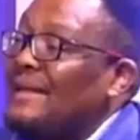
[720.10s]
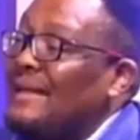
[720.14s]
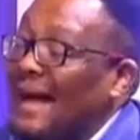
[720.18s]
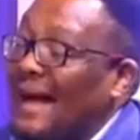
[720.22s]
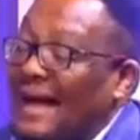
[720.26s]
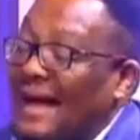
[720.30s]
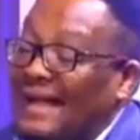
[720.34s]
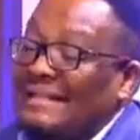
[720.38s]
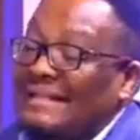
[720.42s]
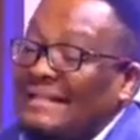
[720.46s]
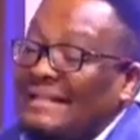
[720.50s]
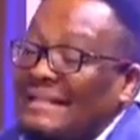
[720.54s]

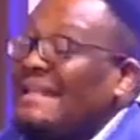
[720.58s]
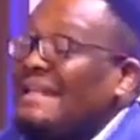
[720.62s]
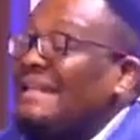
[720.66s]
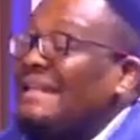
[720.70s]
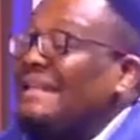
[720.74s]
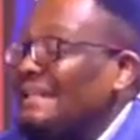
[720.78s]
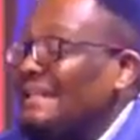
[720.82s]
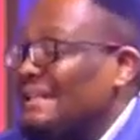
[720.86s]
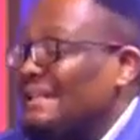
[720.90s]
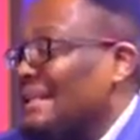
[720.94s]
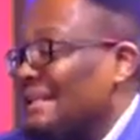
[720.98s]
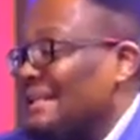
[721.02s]
and he
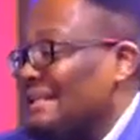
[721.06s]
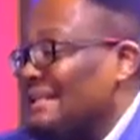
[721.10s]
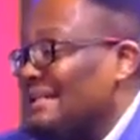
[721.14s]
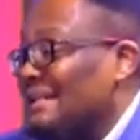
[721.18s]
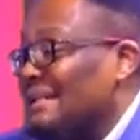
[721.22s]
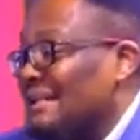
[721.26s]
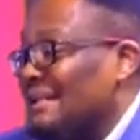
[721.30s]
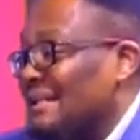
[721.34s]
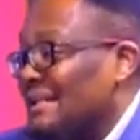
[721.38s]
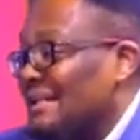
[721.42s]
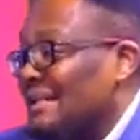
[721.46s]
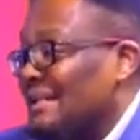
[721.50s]
needed
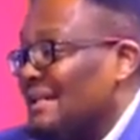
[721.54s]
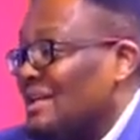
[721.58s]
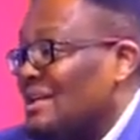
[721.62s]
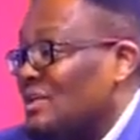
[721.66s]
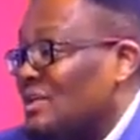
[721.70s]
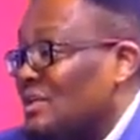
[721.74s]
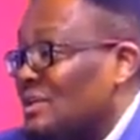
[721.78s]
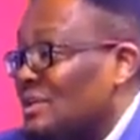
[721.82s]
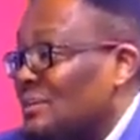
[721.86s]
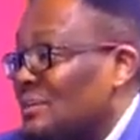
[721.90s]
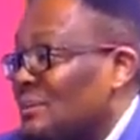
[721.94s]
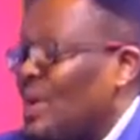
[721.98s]

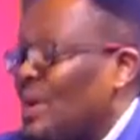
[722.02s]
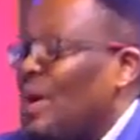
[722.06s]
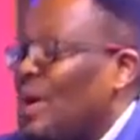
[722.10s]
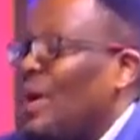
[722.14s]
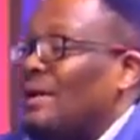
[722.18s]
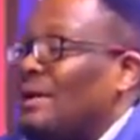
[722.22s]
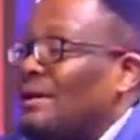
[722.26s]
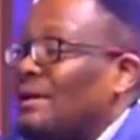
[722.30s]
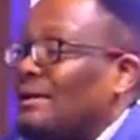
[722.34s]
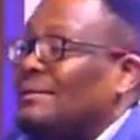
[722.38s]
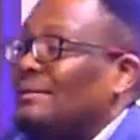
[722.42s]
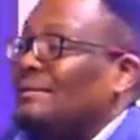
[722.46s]
to
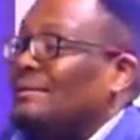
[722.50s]
deploy